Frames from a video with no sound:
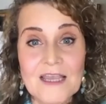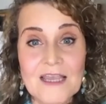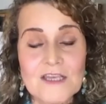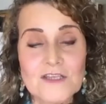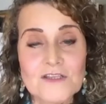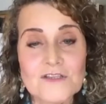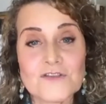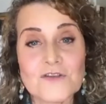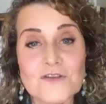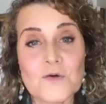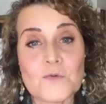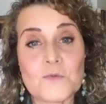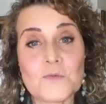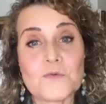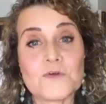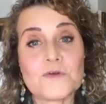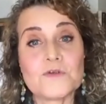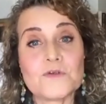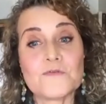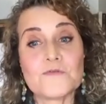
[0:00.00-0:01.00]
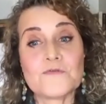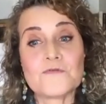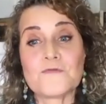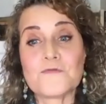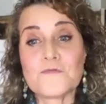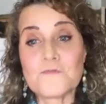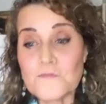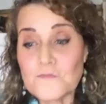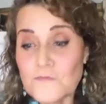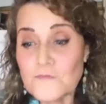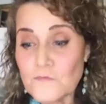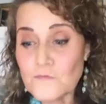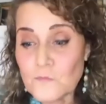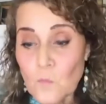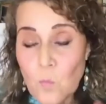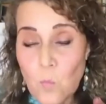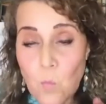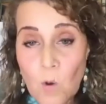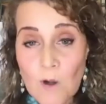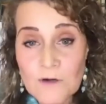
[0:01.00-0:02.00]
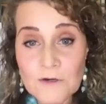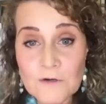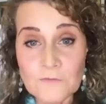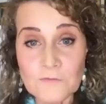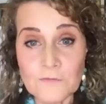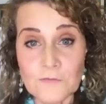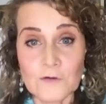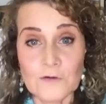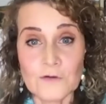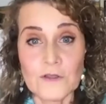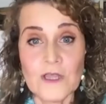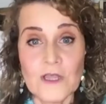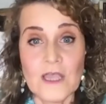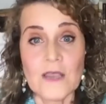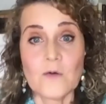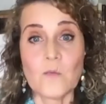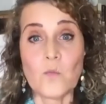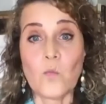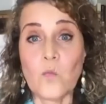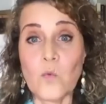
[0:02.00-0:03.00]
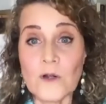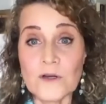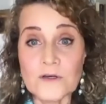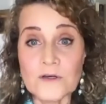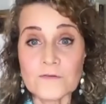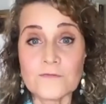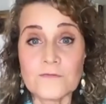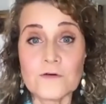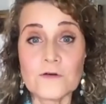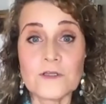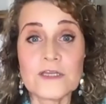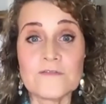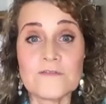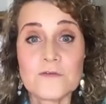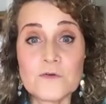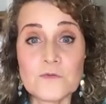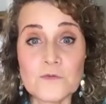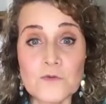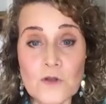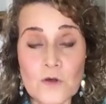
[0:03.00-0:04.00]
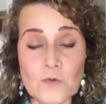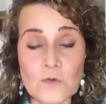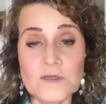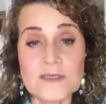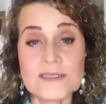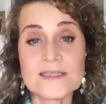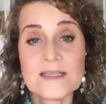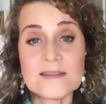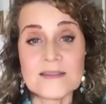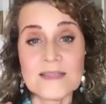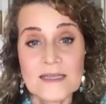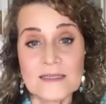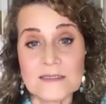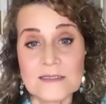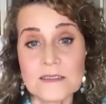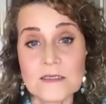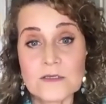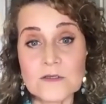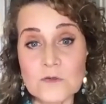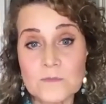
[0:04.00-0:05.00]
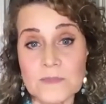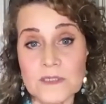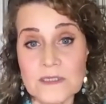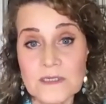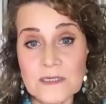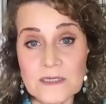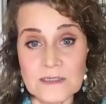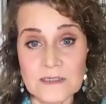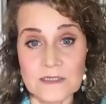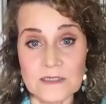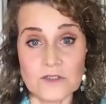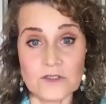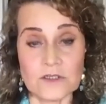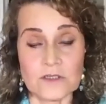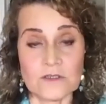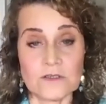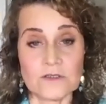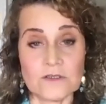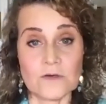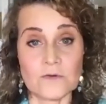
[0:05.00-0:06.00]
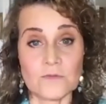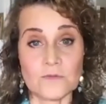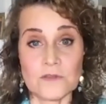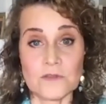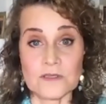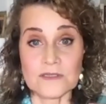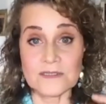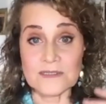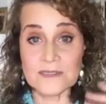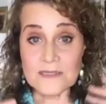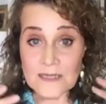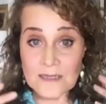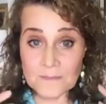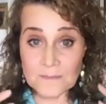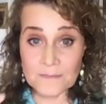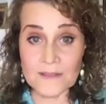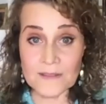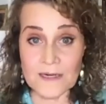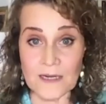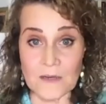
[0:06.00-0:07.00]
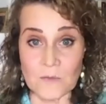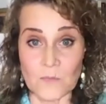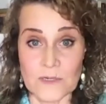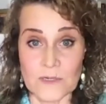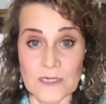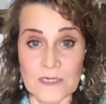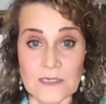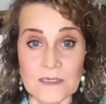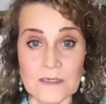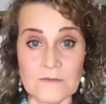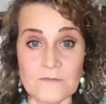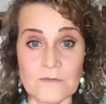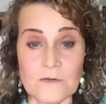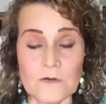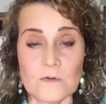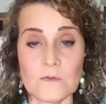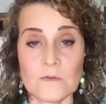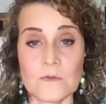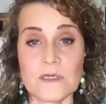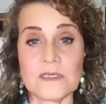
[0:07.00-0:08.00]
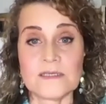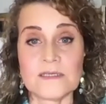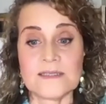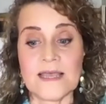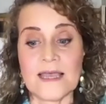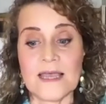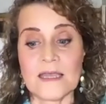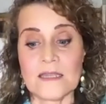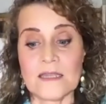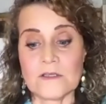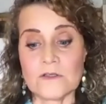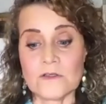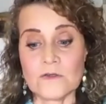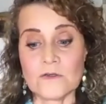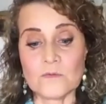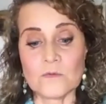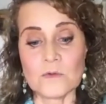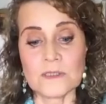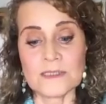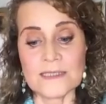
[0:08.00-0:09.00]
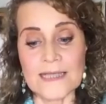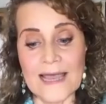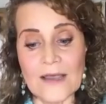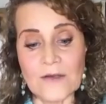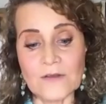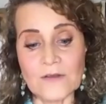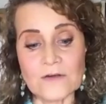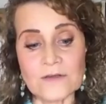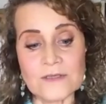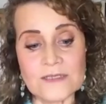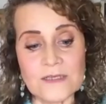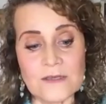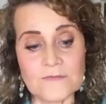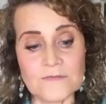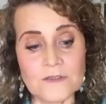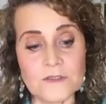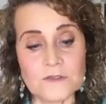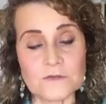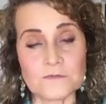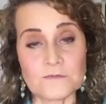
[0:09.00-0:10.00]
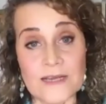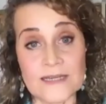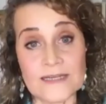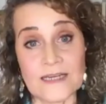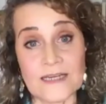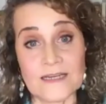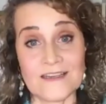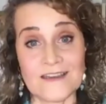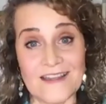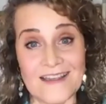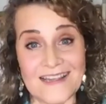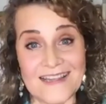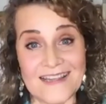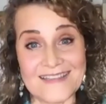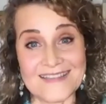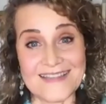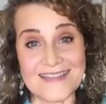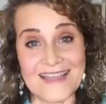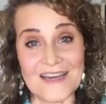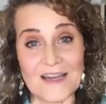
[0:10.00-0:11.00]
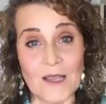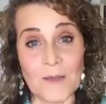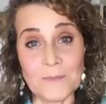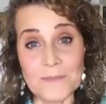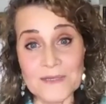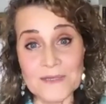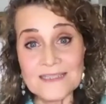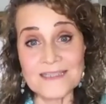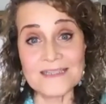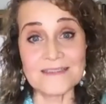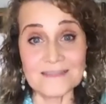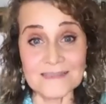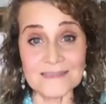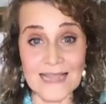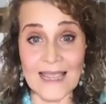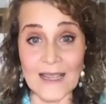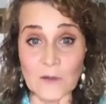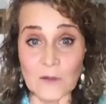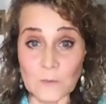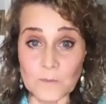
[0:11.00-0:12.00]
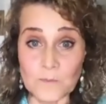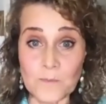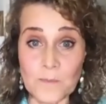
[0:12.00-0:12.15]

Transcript: So wonderful, wonderful if you notice that that's the human condition. So the tip that I want to give you is that you allow yourself to recognize that up until now,